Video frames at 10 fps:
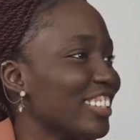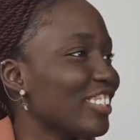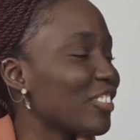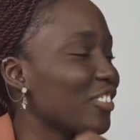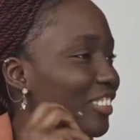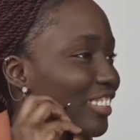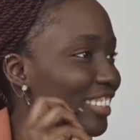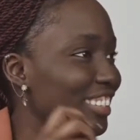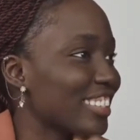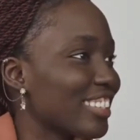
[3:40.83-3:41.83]
It
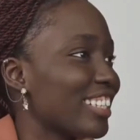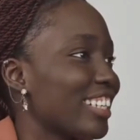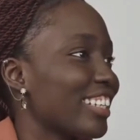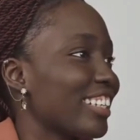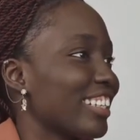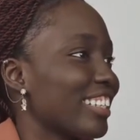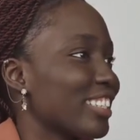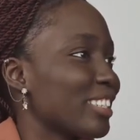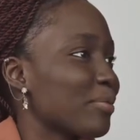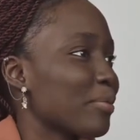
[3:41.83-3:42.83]
helped me
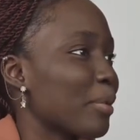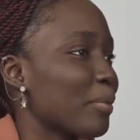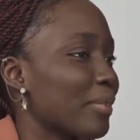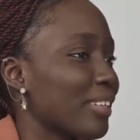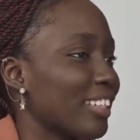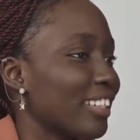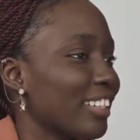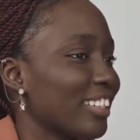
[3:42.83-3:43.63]
to be a little bit more